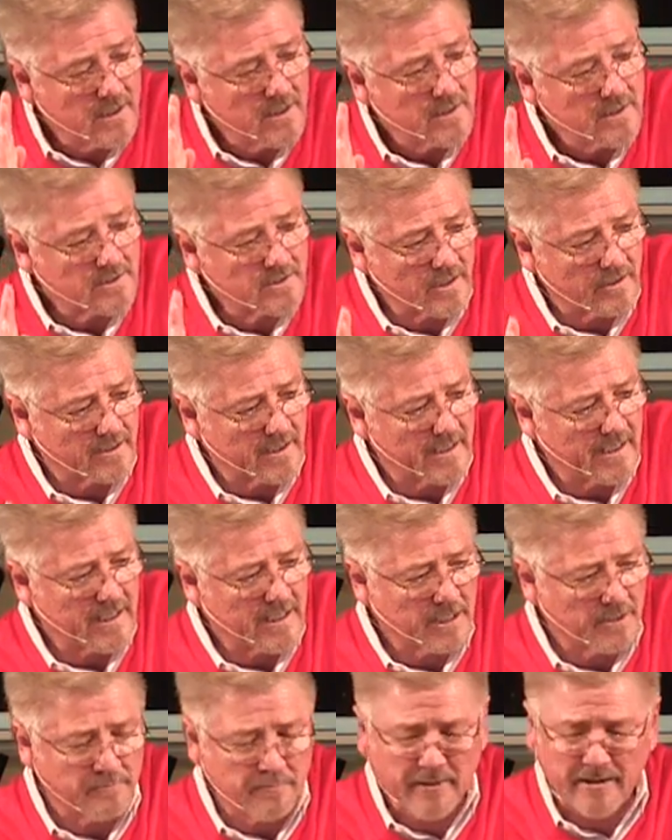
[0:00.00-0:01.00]
so that he
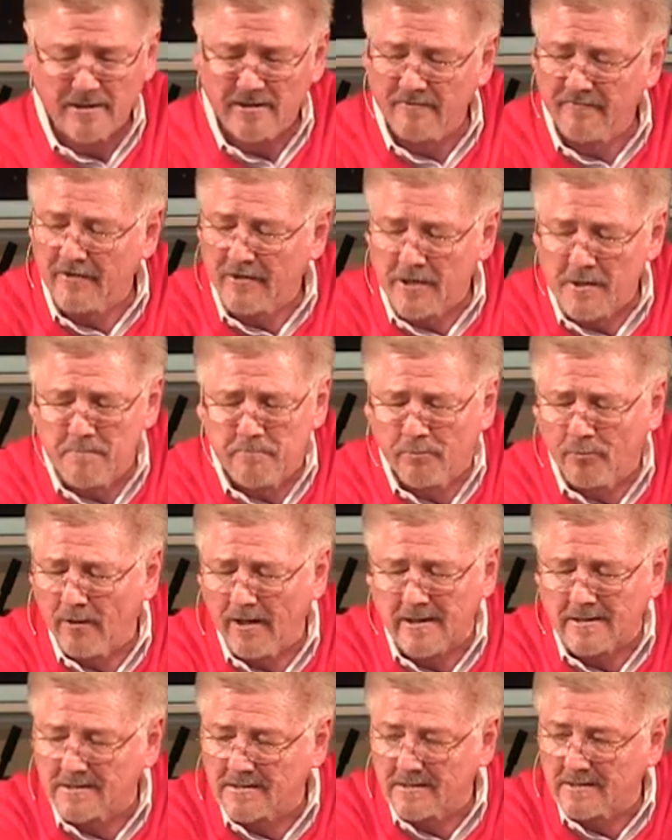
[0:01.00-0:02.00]
could be in the very
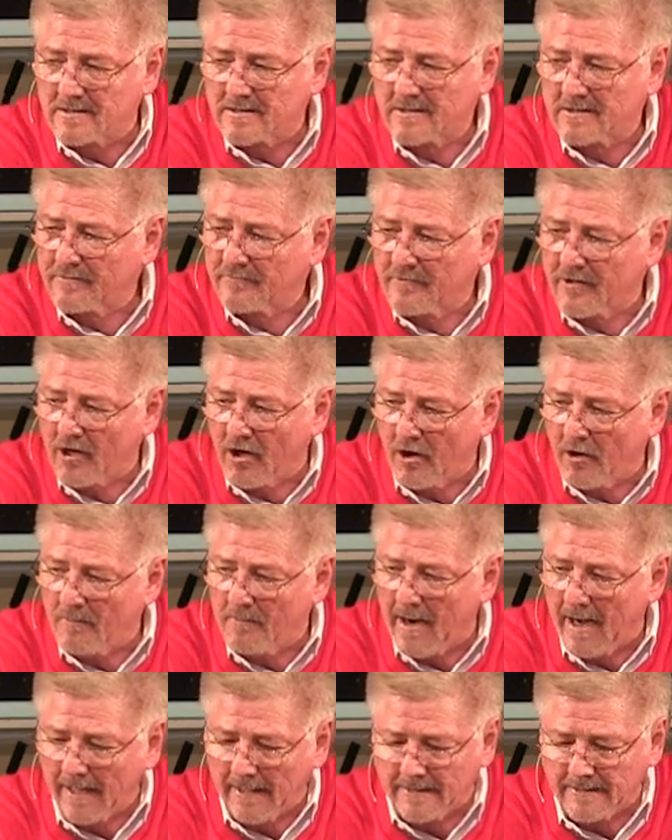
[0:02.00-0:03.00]
presence of the
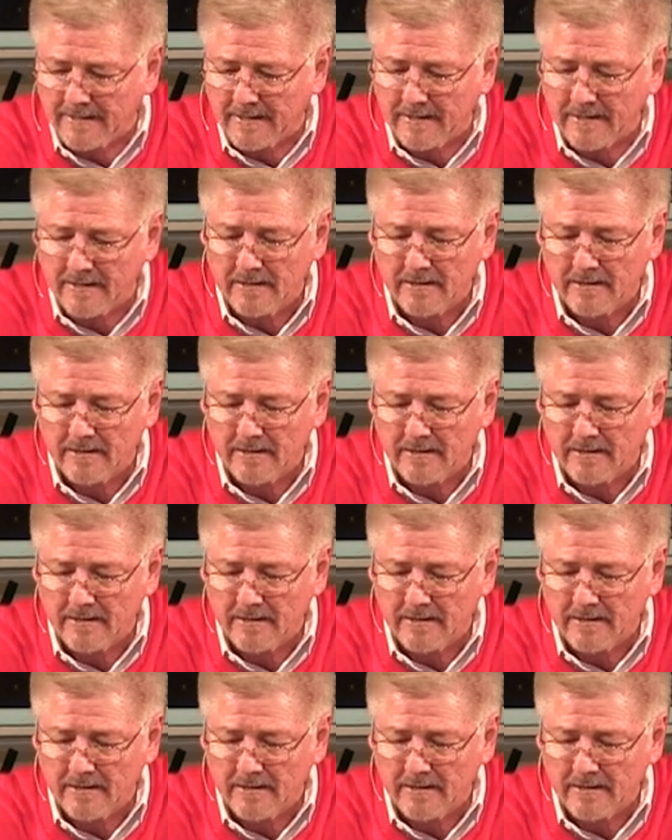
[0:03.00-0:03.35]
Almighty.